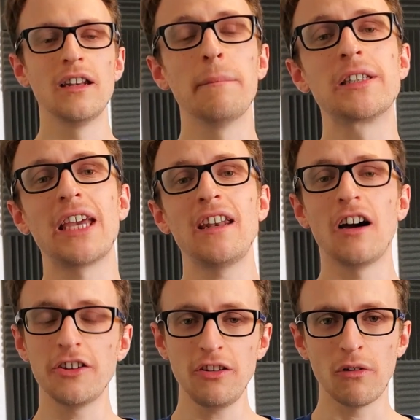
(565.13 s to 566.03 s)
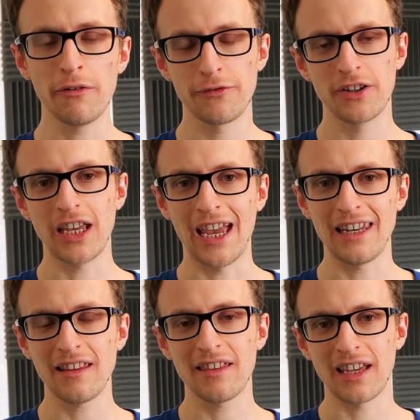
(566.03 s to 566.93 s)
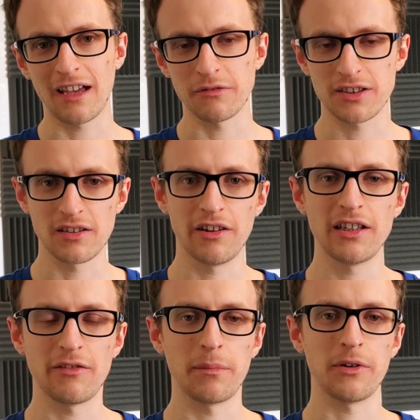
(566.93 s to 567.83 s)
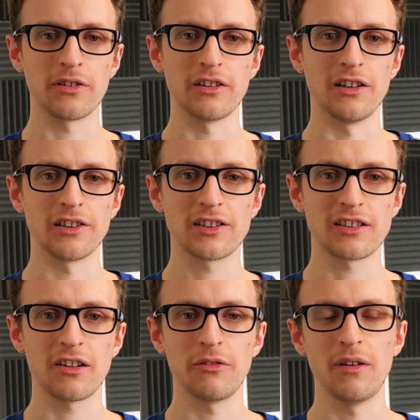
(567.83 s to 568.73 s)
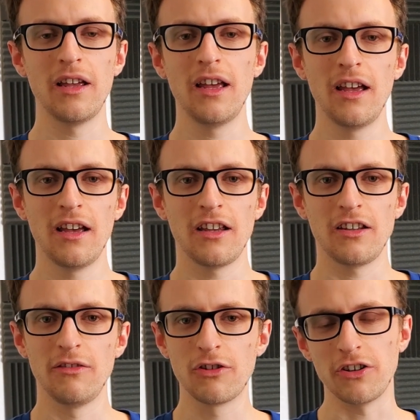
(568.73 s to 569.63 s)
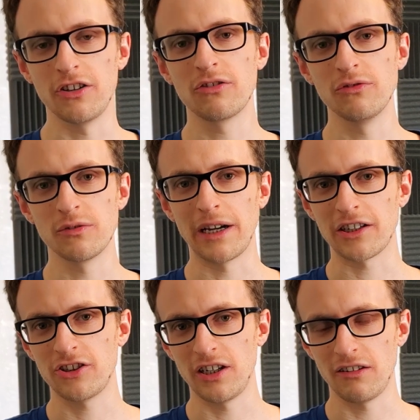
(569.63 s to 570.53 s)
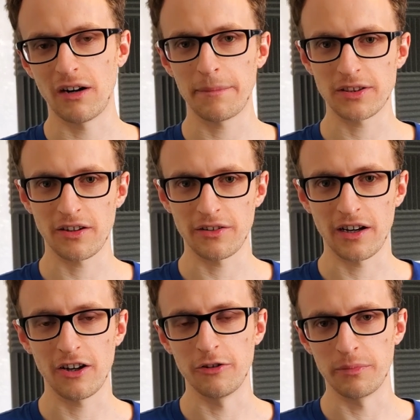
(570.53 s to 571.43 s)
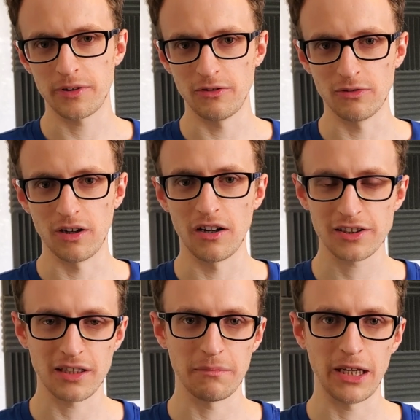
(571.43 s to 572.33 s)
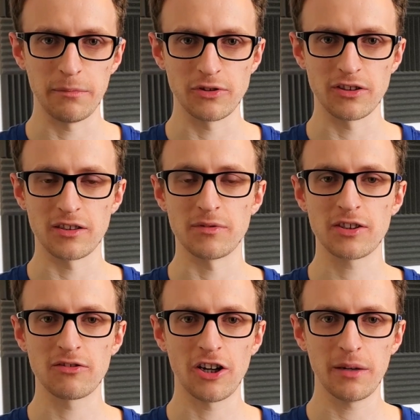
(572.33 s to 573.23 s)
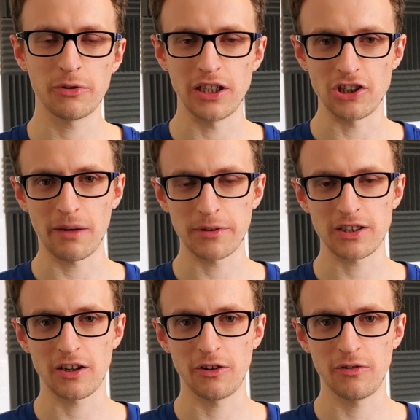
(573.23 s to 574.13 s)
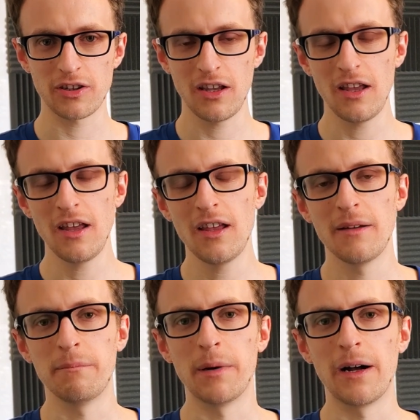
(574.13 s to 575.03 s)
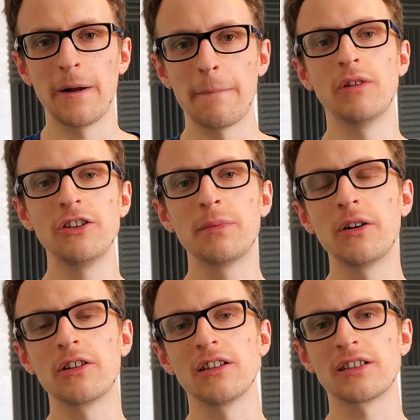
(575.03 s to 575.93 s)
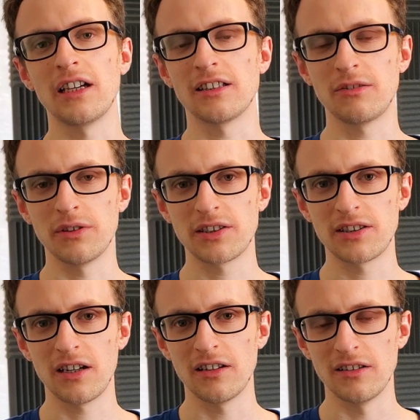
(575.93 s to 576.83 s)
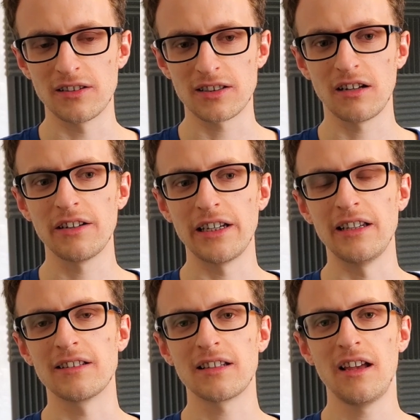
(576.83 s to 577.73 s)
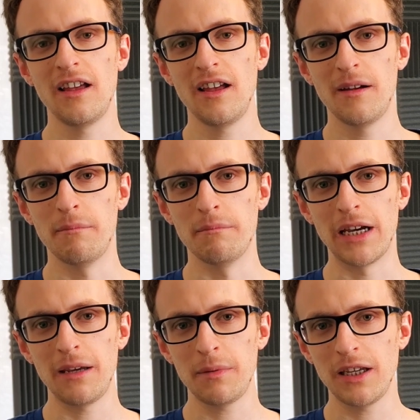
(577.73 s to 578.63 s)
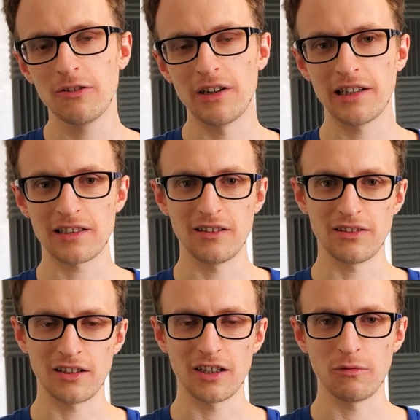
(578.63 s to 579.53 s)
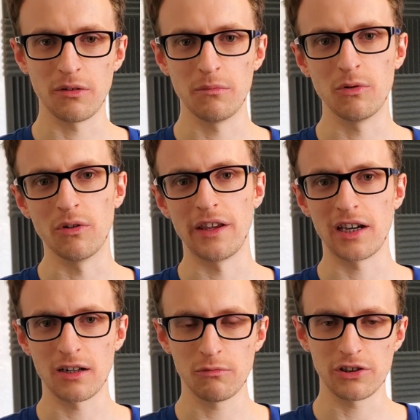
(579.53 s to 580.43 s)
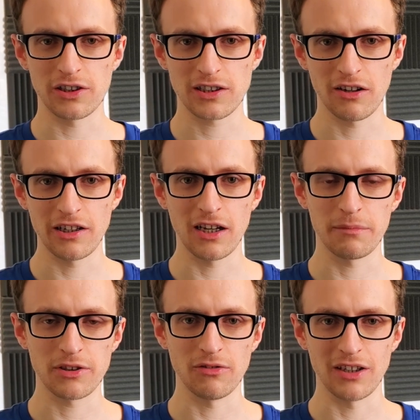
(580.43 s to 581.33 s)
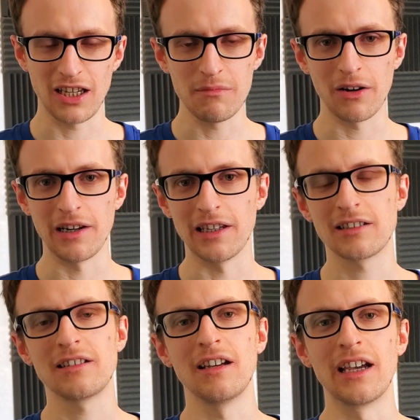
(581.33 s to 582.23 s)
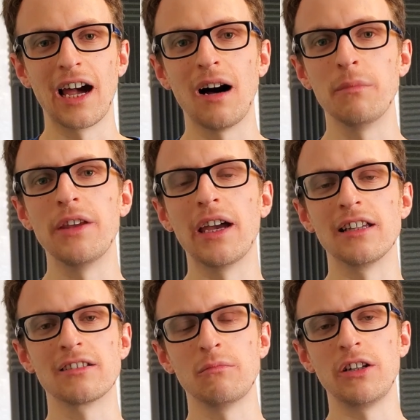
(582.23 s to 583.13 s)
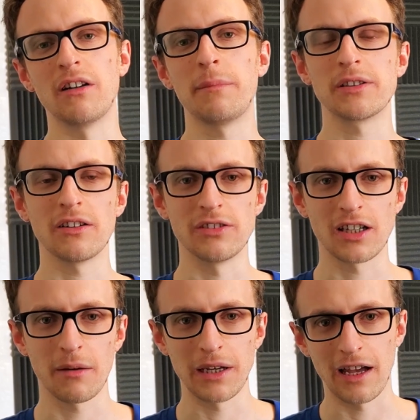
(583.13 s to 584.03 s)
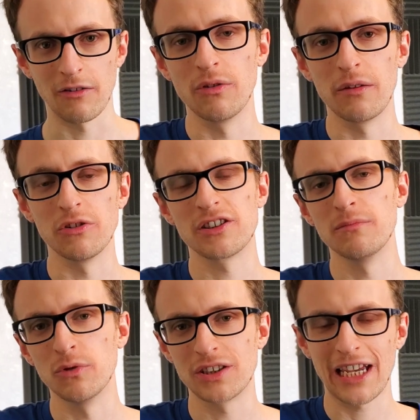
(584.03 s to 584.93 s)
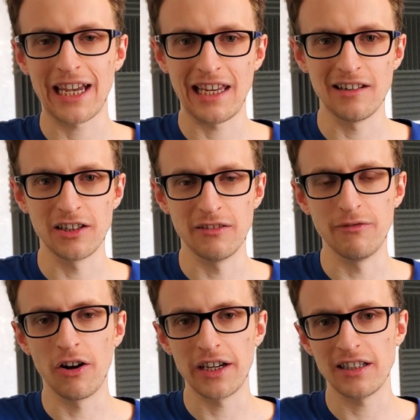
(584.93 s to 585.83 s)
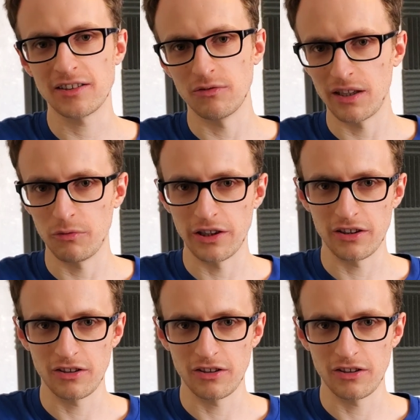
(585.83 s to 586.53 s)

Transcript: Number 10, are you offering anything outside of the podcast? So you've got your call to action in your episode, I hope. You're asking people to subscribe on each episode. But when your podcast gets to a certain size, maybe your listeners are going to want more. They're going to want to sign up to your email list and get updates on when your episodes are coming out, or they want some more tailored advice, or they want